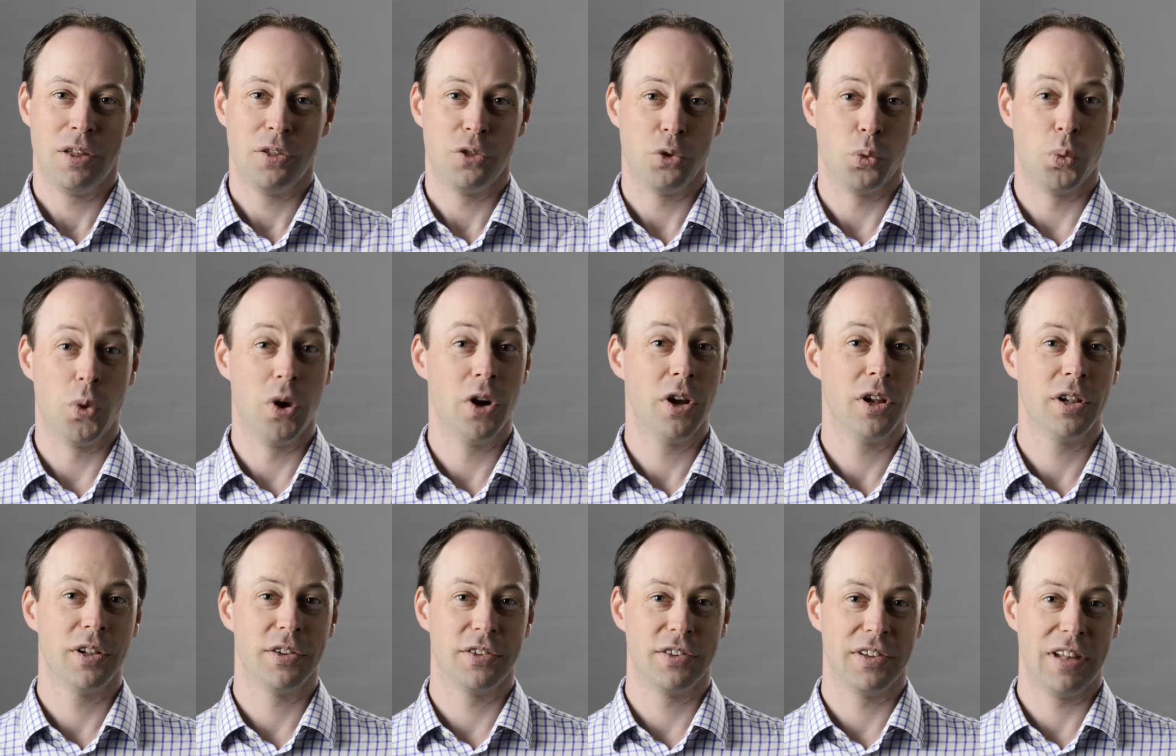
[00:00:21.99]
the
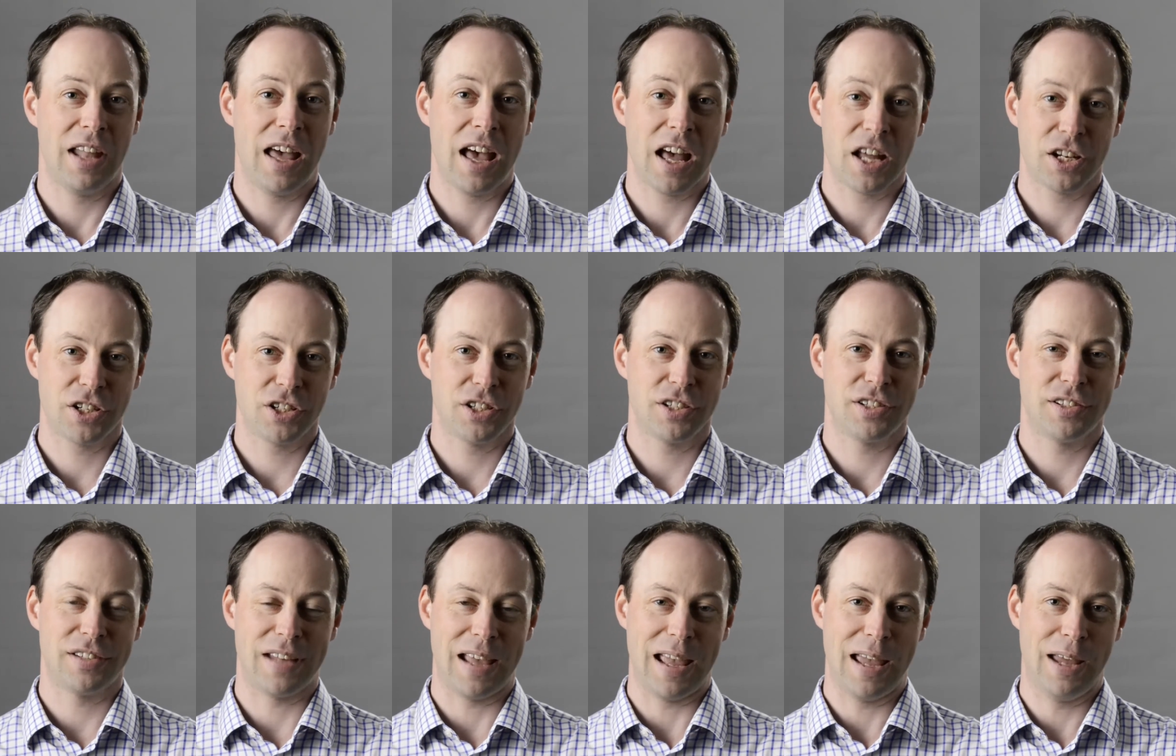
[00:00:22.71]
world's
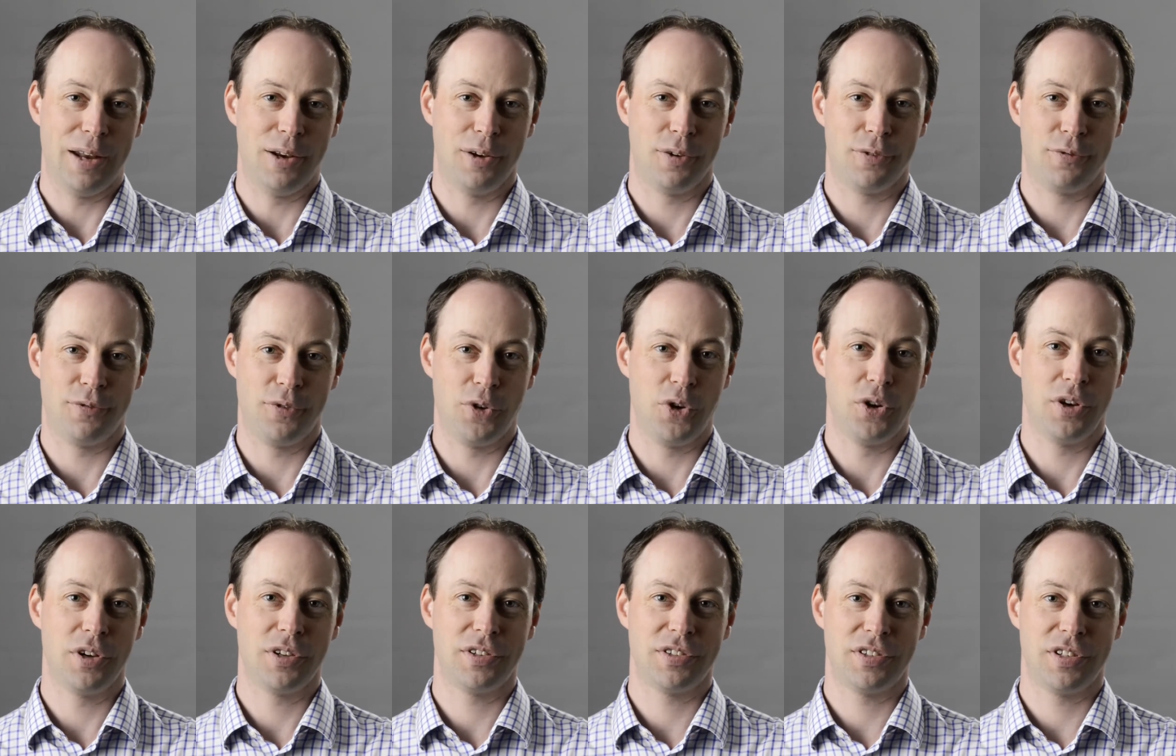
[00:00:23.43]
largest and
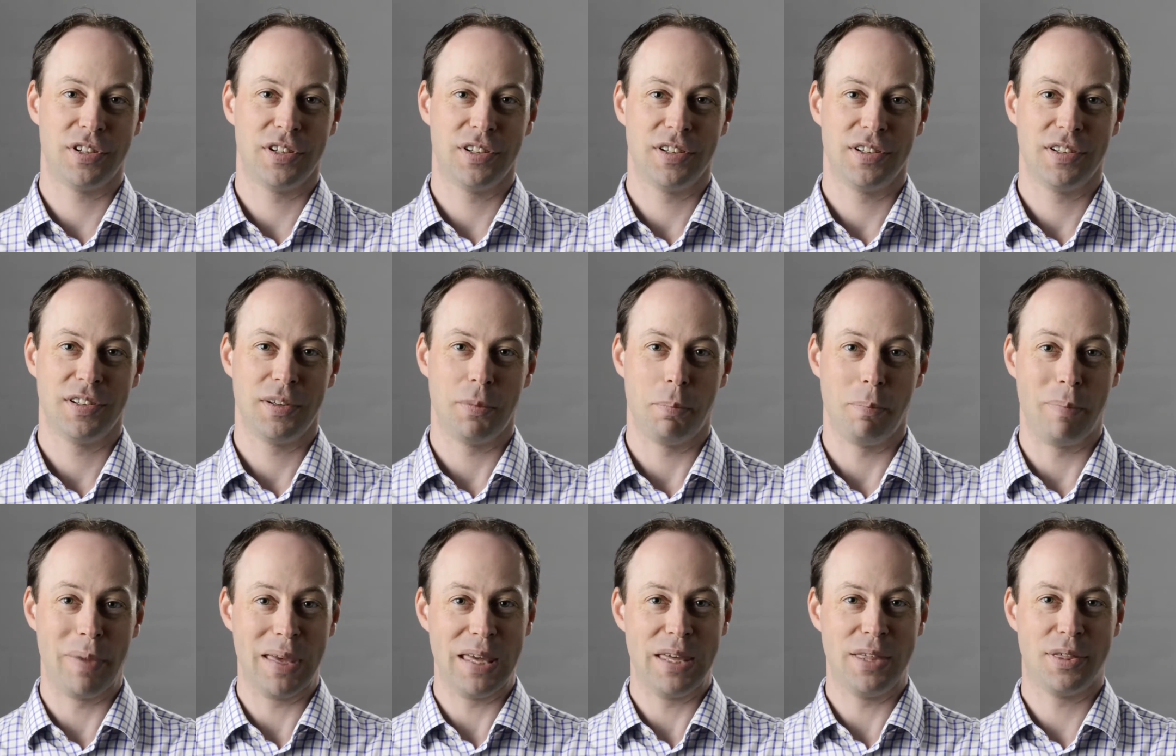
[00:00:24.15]
first
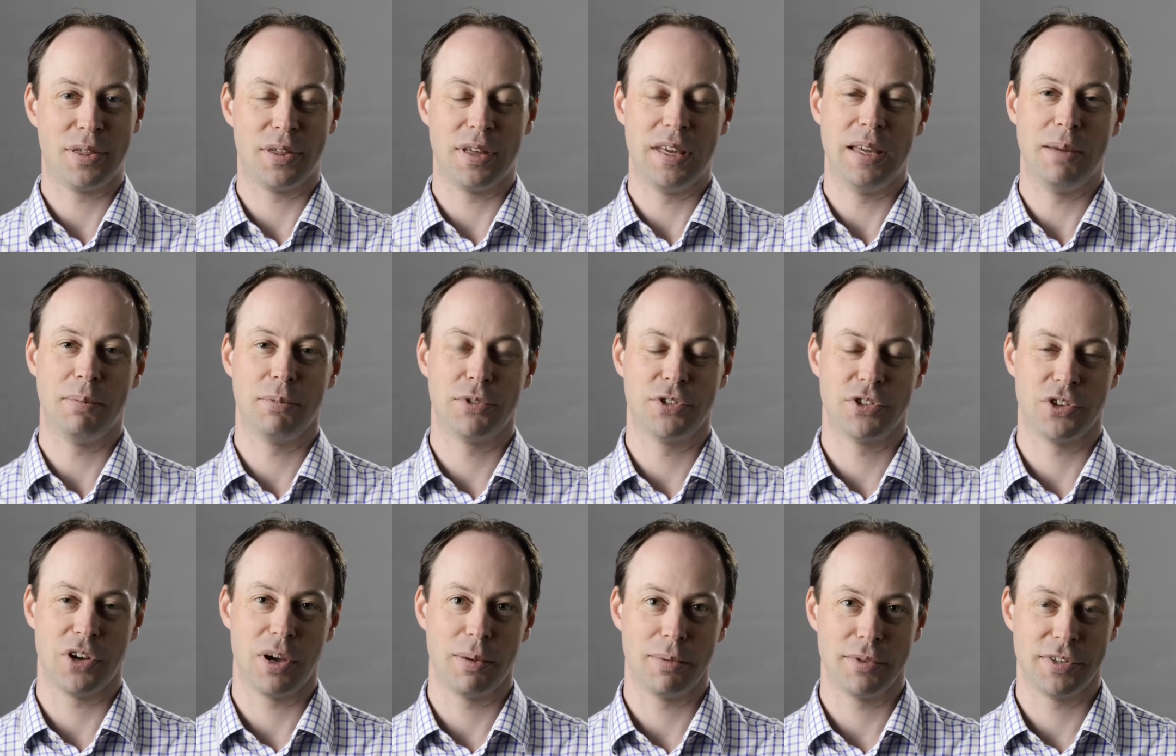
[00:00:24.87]
bee-themed
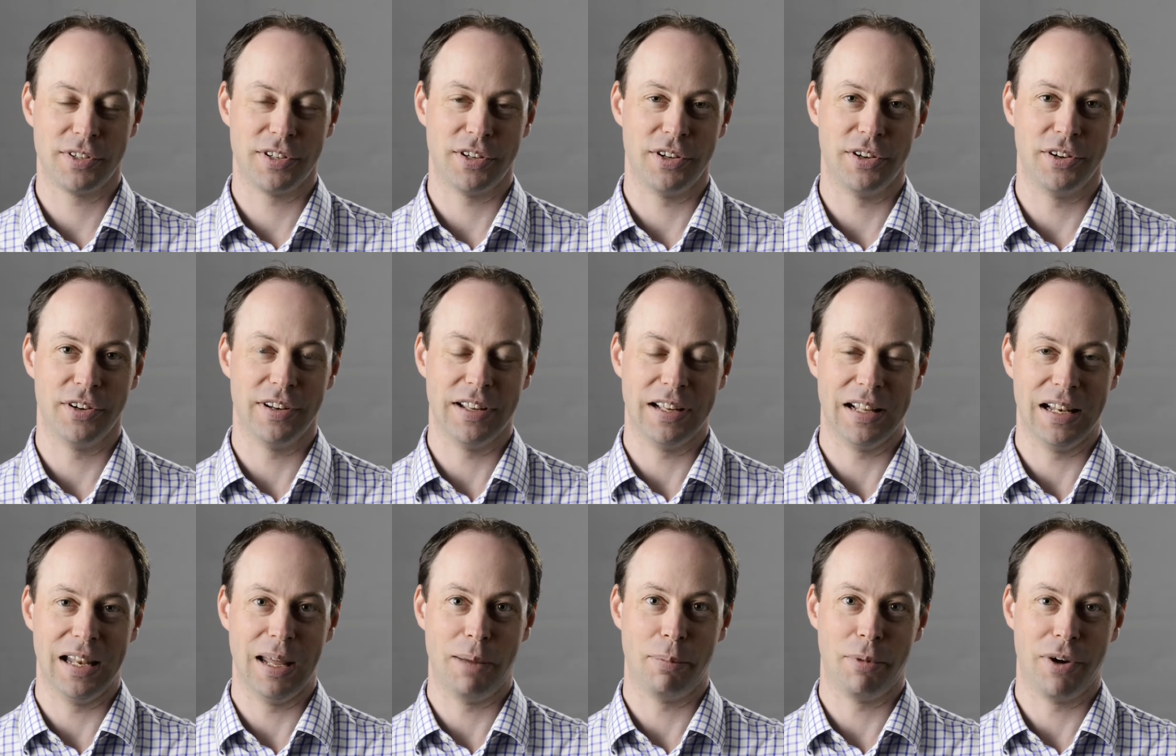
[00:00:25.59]
cybersecurity
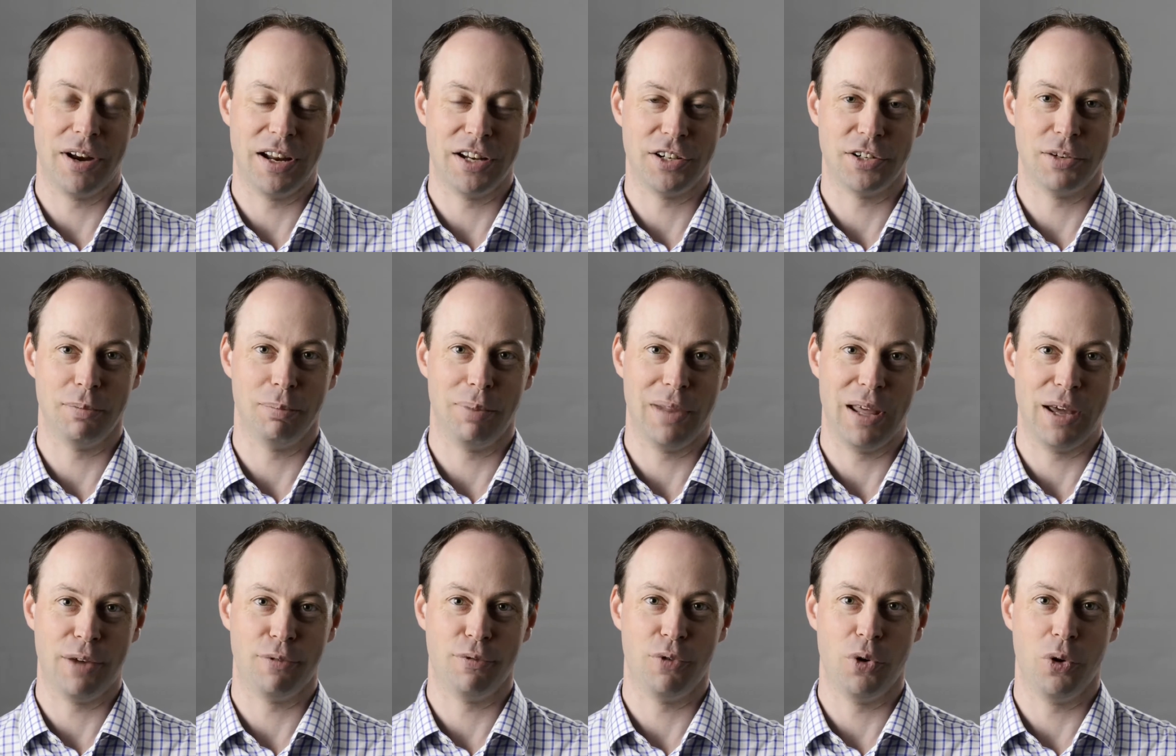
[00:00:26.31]
collaboration
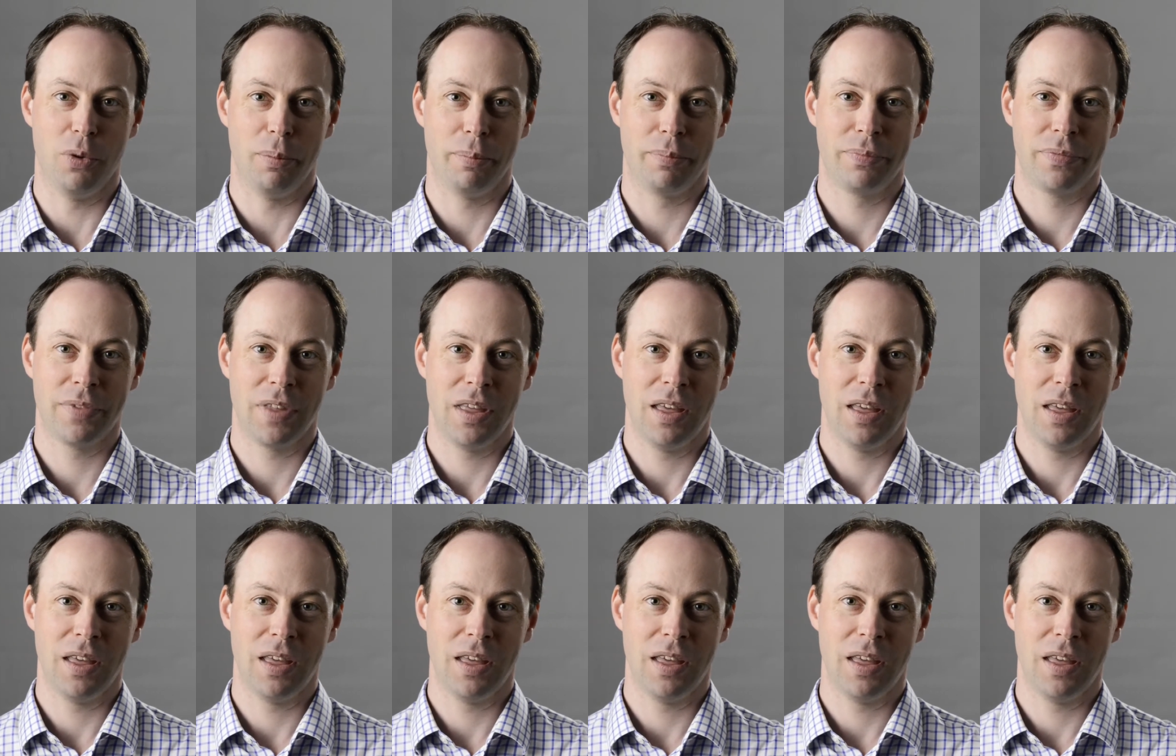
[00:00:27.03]
platform.